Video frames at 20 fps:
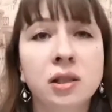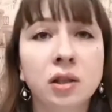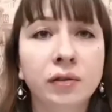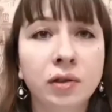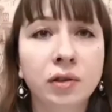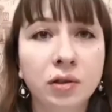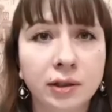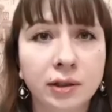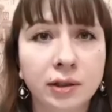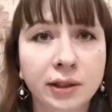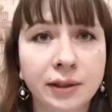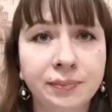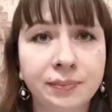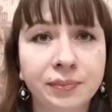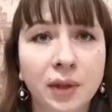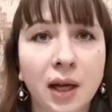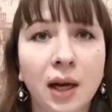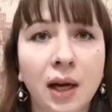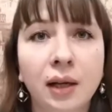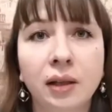of course.
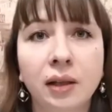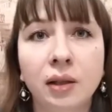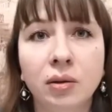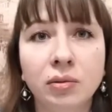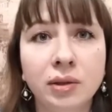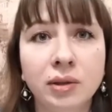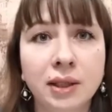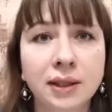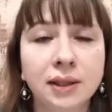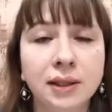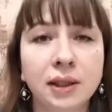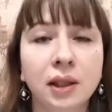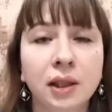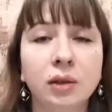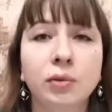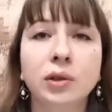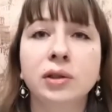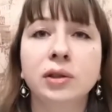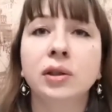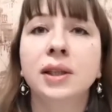I noticed it
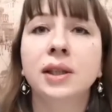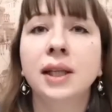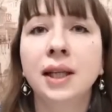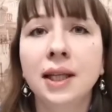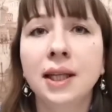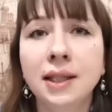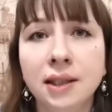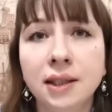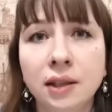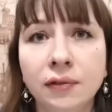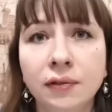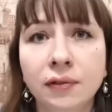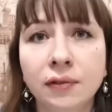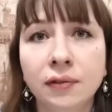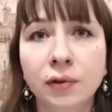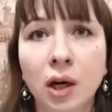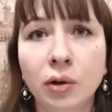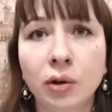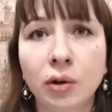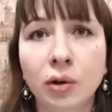was not easy
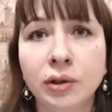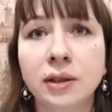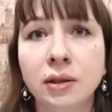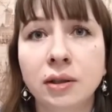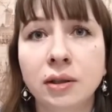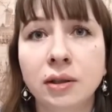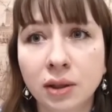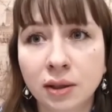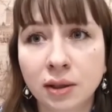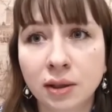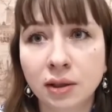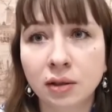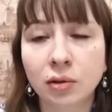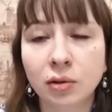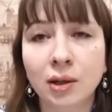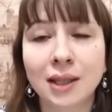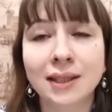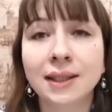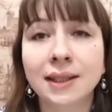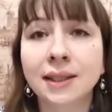for our students
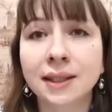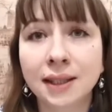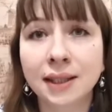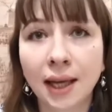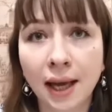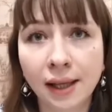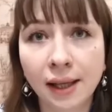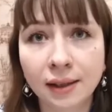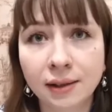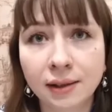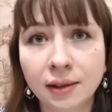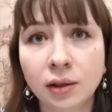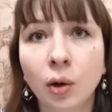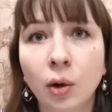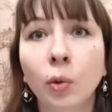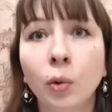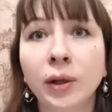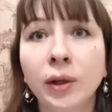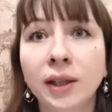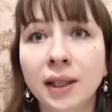to understand
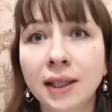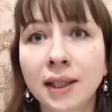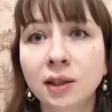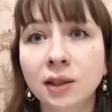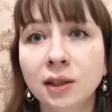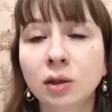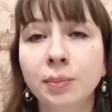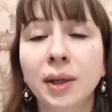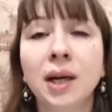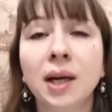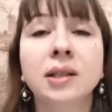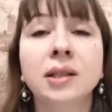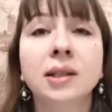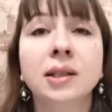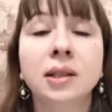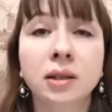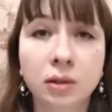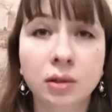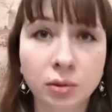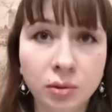what needs to be
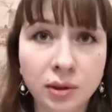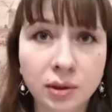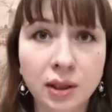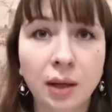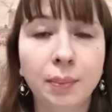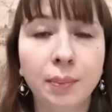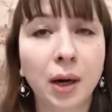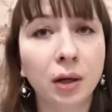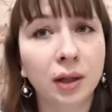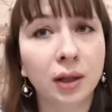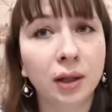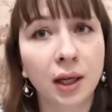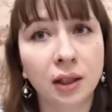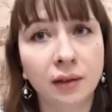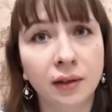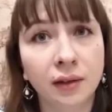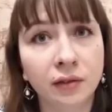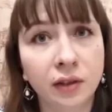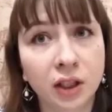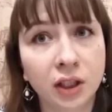understood about
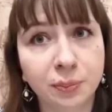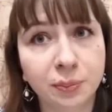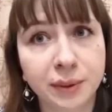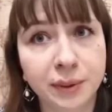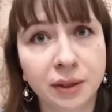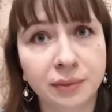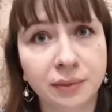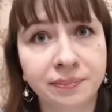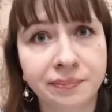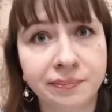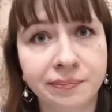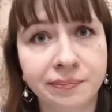Latvian verbs.